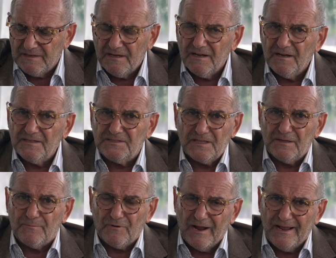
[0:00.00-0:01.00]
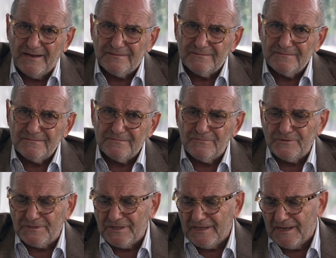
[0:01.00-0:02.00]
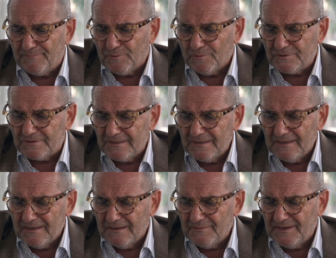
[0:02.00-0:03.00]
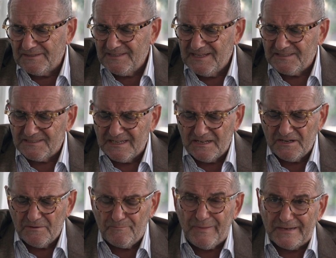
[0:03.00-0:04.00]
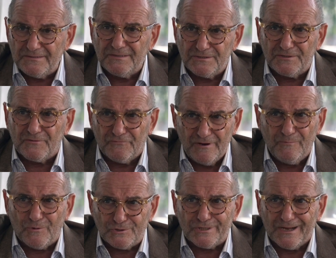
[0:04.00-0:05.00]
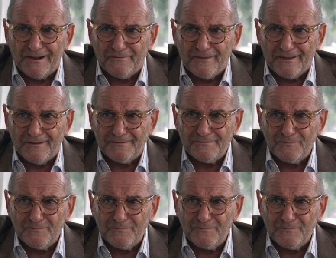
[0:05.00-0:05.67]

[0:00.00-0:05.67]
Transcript: Is it the brand or is it the airport? Isn't there still an abundance of greenwashing out there?